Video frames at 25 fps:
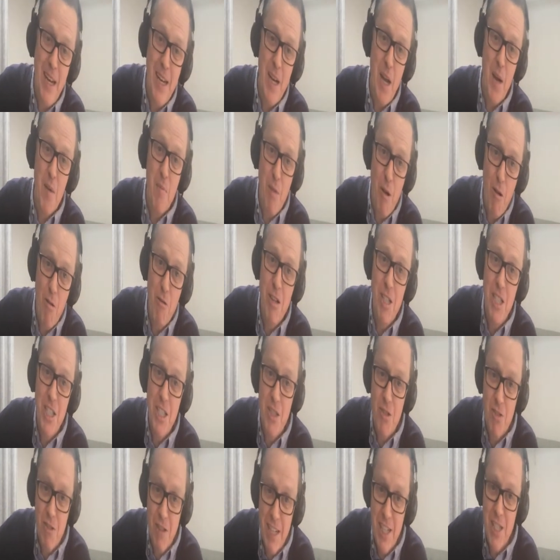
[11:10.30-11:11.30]
And porridge
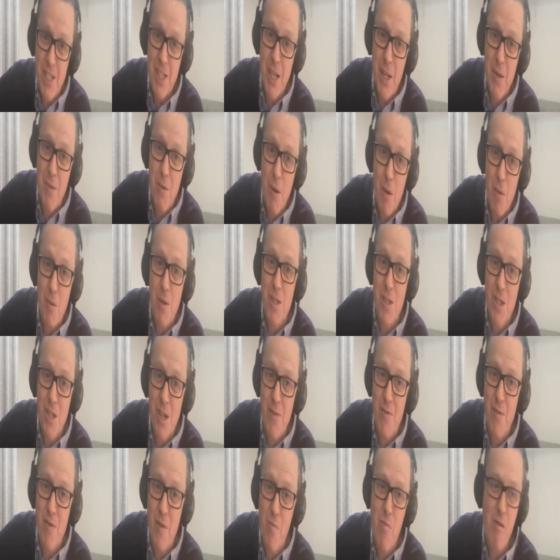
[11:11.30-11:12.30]
is traditionally what was
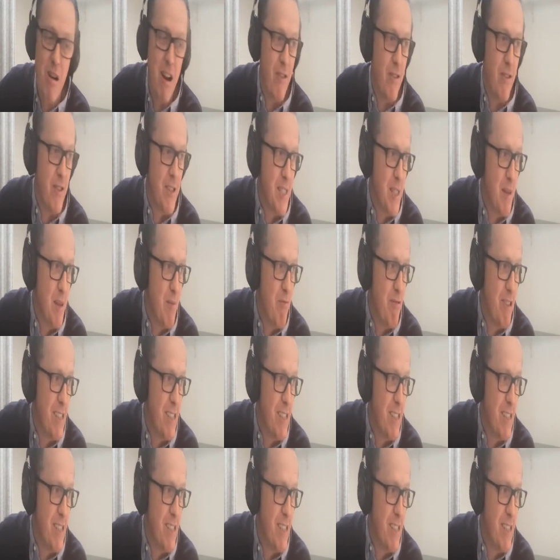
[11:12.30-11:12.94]
served for breakfast in